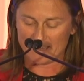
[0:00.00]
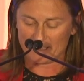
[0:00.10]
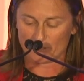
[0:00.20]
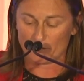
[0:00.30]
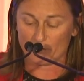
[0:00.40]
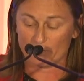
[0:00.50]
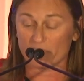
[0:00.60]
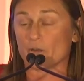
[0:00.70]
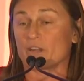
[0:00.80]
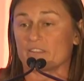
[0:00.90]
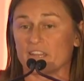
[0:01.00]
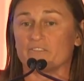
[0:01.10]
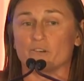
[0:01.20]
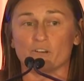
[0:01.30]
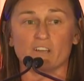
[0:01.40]
So I'm very
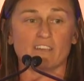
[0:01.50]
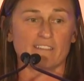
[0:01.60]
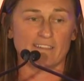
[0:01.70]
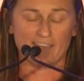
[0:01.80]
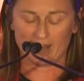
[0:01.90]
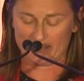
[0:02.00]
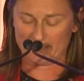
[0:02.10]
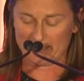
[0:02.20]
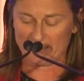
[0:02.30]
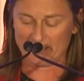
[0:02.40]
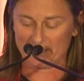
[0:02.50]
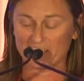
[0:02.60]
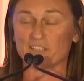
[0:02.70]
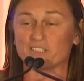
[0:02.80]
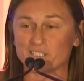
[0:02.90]
thankful that I
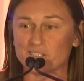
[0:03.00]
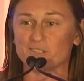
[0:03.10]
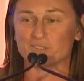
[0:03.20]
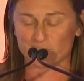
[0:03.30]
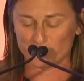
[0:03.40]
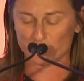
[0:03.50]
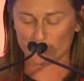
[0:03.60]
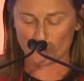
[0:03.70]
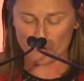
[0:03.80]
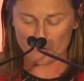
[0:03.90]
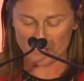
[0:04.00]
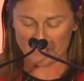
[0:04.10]
continued to do so.